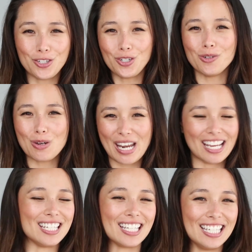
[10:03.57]
June
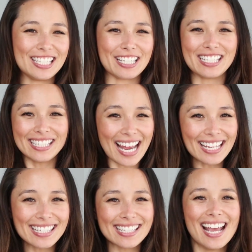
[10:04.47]
is a
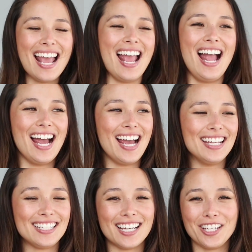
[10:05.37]
success
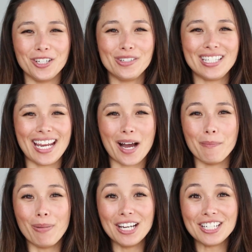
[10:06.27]
and you stay
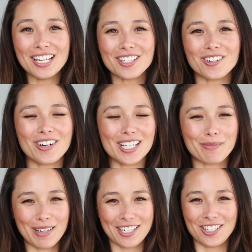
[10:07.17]
on budget or
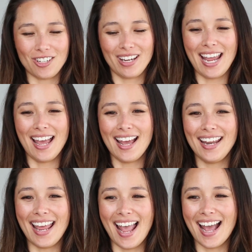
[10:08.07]
as much as you
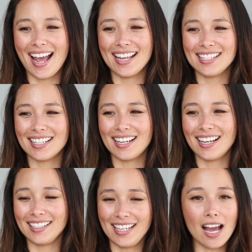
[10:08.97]
can. And
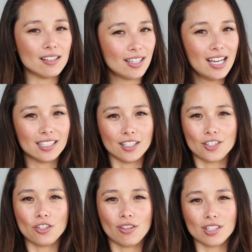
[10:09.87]
yeah,
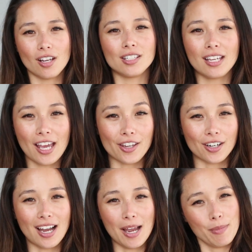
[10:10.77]
let's do this all
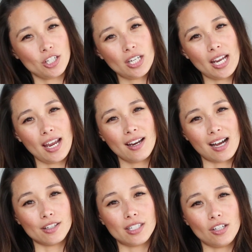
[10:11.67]
together. I'm Misha Dang.
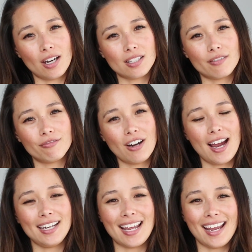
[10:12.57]
I'll see you guys on
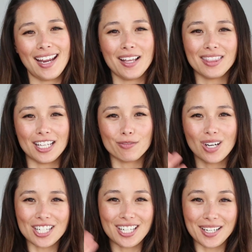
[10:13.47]
Friday. Thanks for
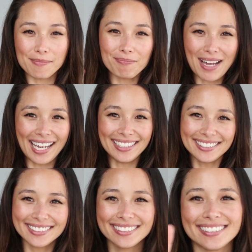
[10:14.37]
watching. Bye.